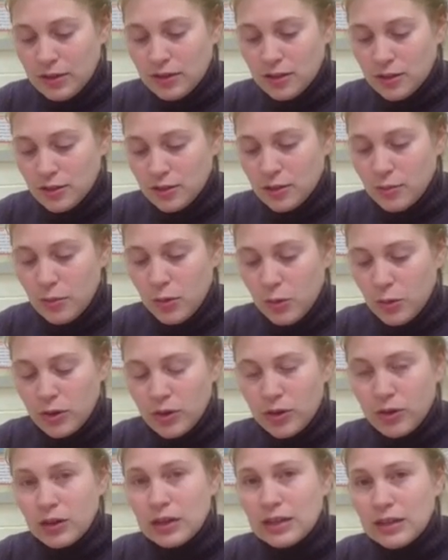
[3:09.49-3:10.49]
to support
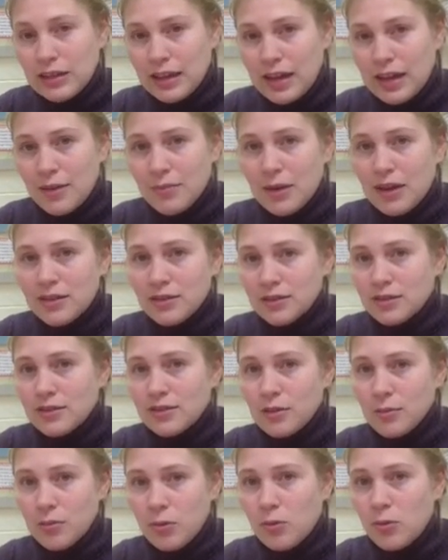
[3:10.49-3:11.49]
your claim, and to
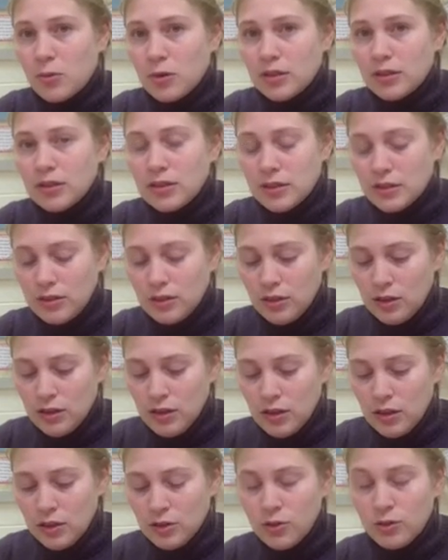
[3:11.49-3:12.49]
support
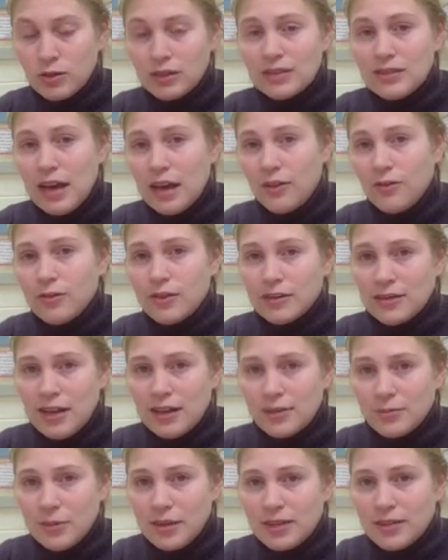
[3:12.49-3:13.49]
your
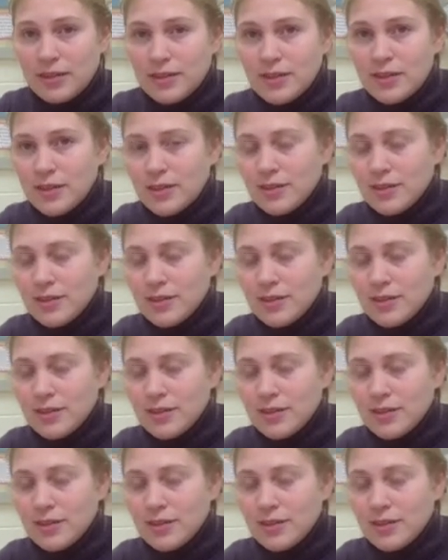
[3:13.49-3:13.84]
self-assessment.